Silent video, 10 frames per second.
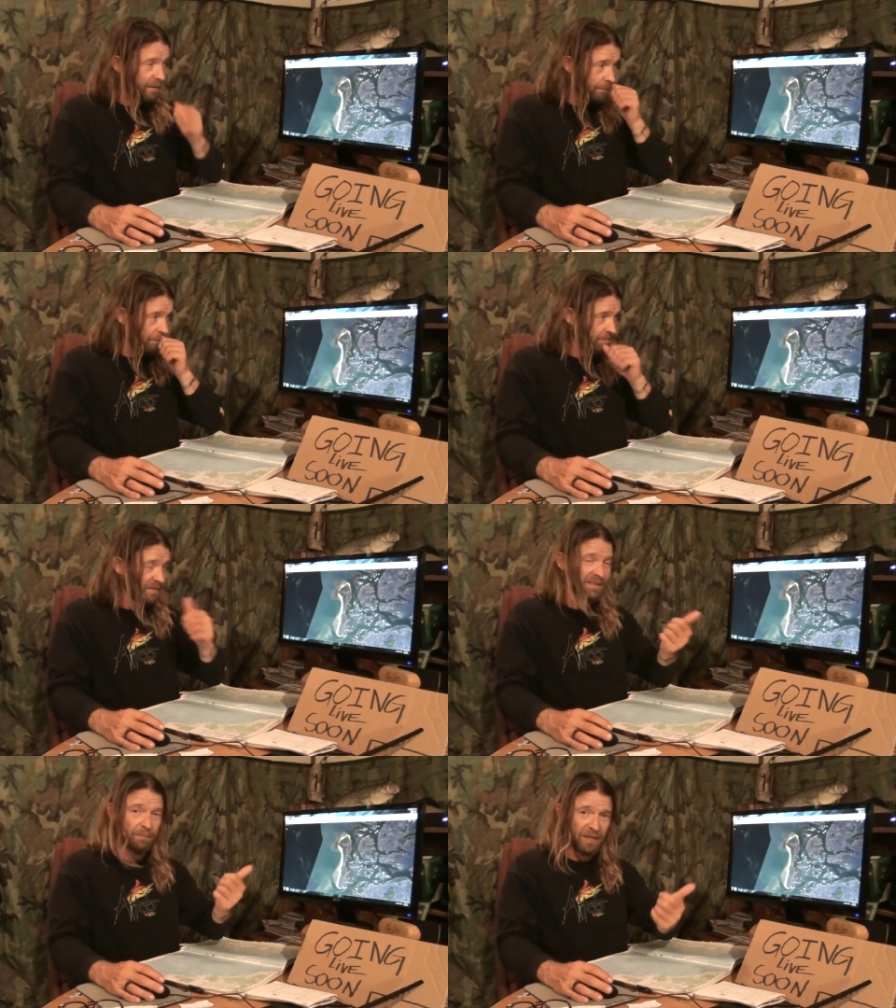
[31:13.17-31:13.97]

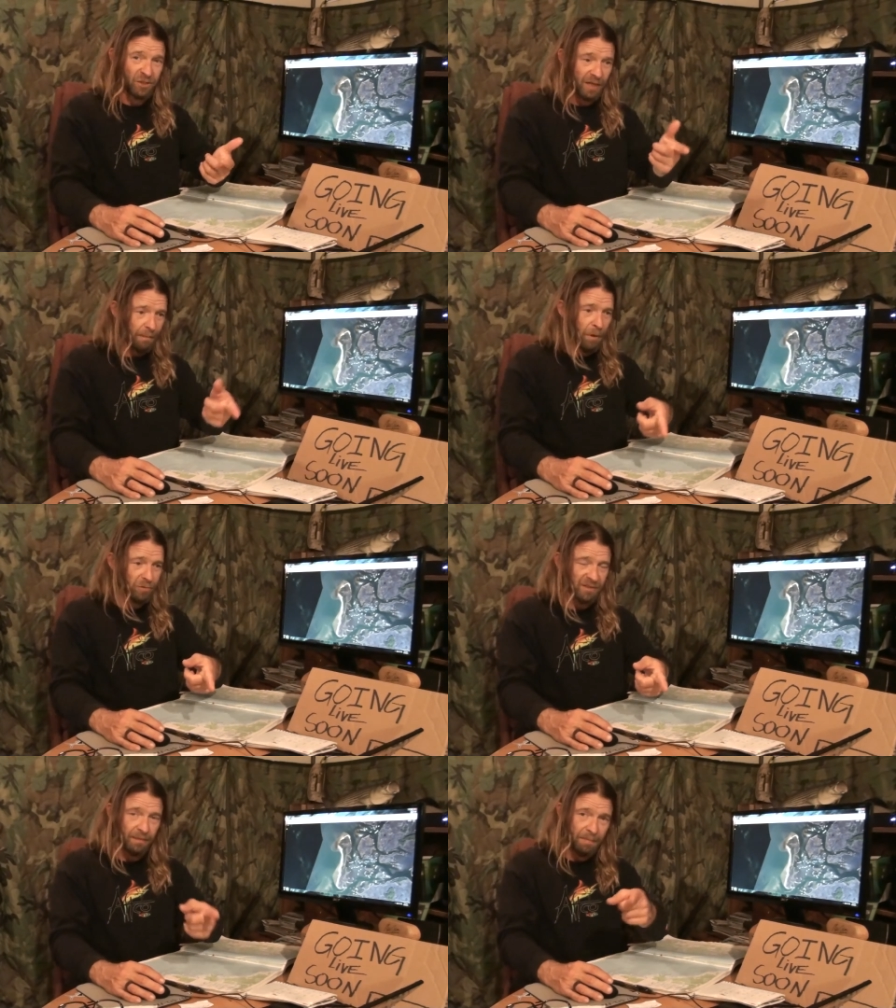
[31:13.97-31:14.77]
This is the beach that I
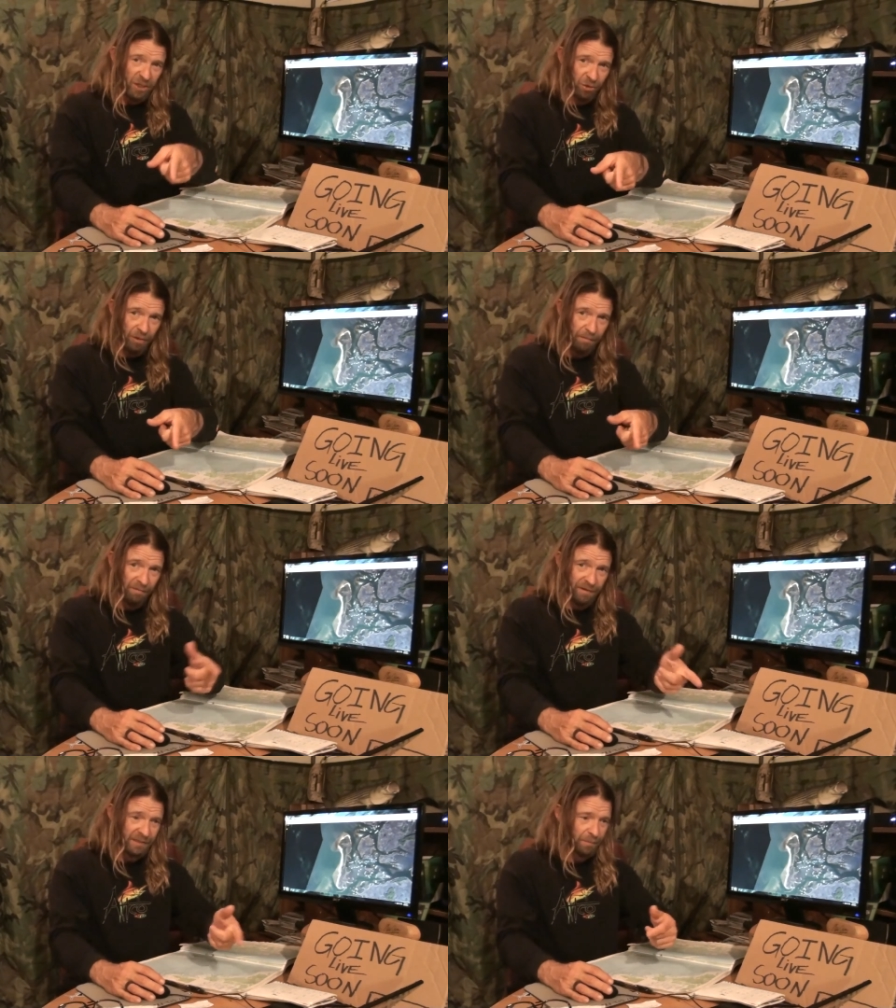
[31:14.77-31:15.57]
posted the picture up
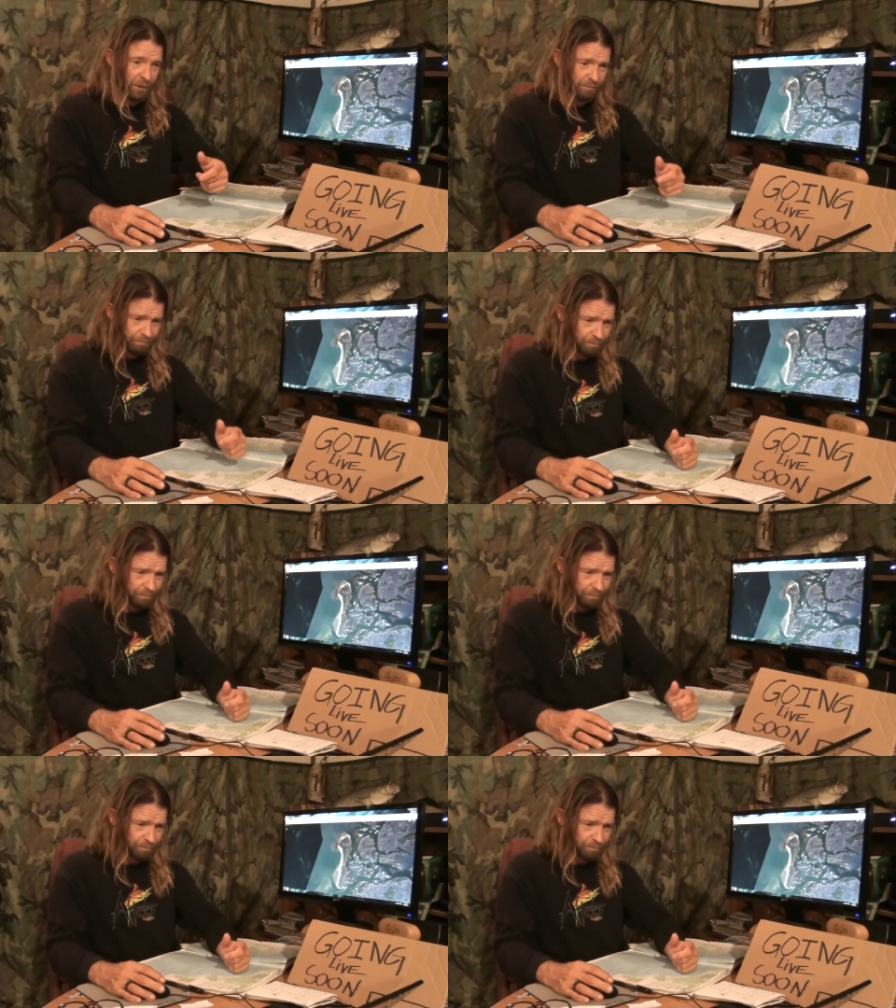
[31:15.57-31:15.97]
on Facebook.